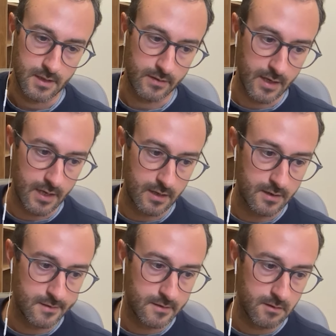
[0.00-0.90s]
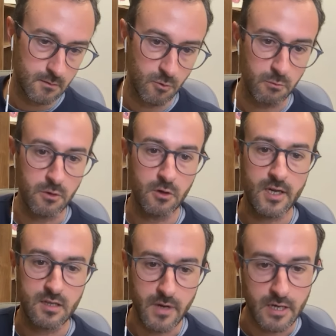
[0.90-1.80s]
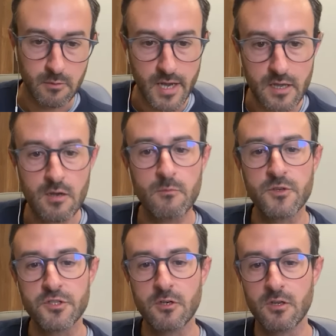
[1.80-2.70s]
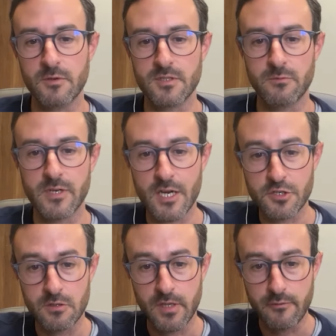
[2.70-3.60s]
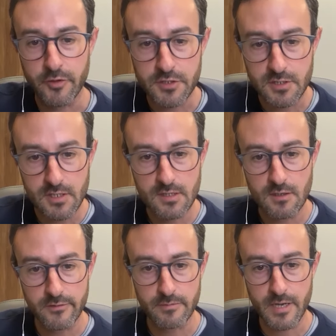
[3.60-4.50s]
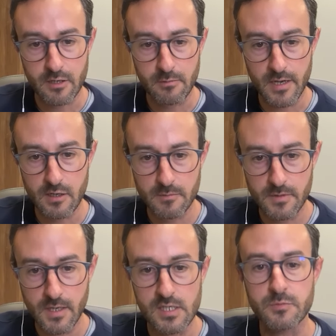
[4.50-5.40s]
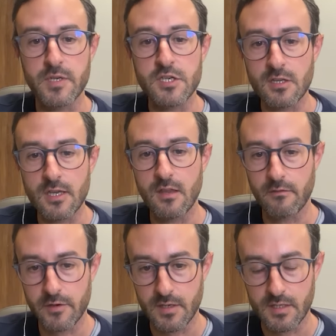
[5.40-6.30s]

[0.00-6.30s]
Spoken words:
And then when we look at the microbiome, we saw there was a reduction in diversity of the microbiome, and especially a